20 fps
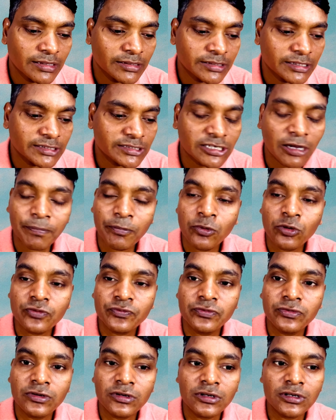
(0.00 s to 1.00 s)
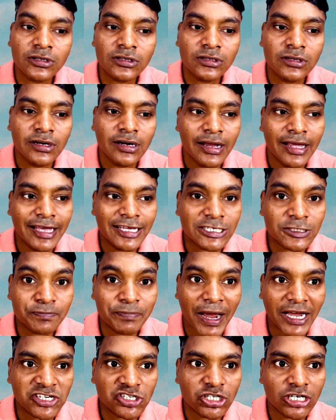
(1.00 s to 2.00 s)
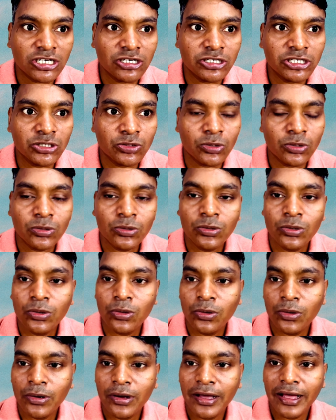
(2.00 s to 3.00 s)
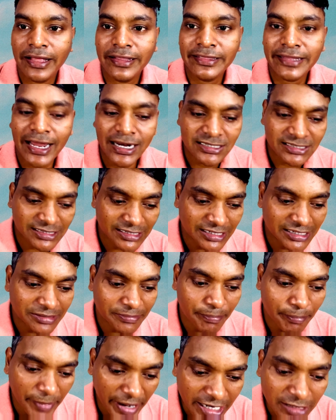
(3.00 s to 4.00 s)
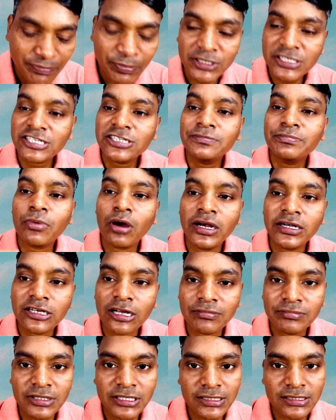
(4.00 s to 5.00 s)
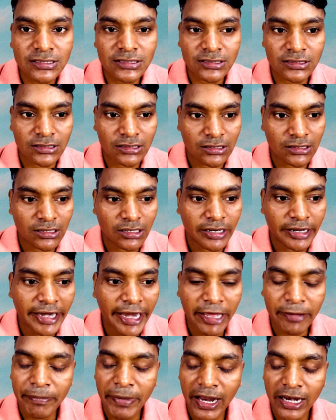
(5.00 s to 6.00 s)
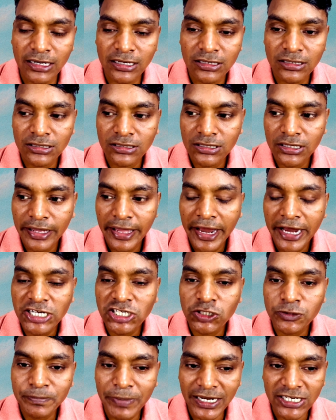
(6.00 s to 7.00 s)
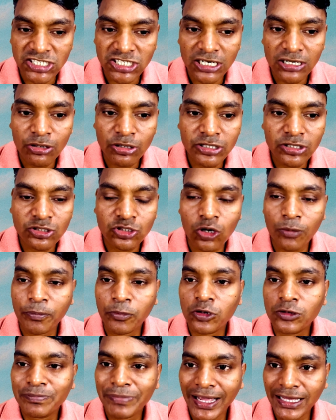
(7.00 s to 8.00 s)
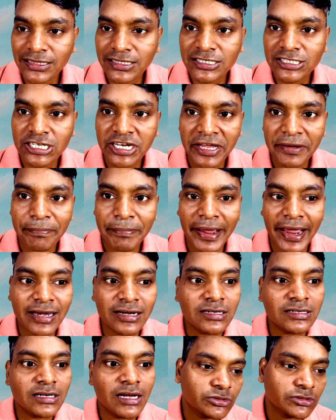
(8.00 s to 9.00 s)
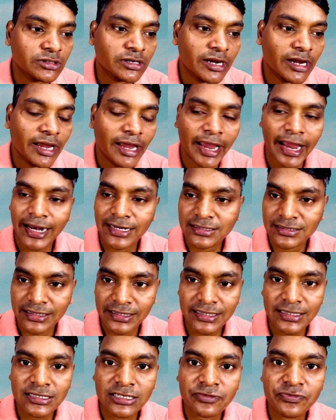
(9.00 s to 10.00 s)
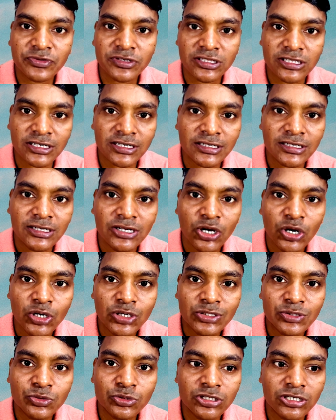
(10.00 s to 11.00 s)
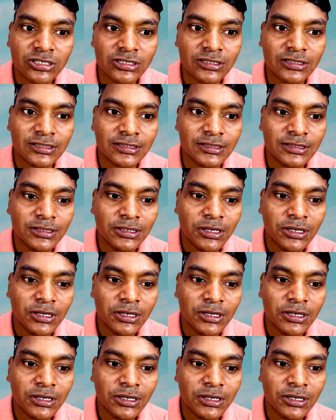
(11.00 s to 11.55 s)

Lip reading: Then support for spatial audio, that's a main positive point of this neckband. Spatial audio support by this neckband adds another feather to the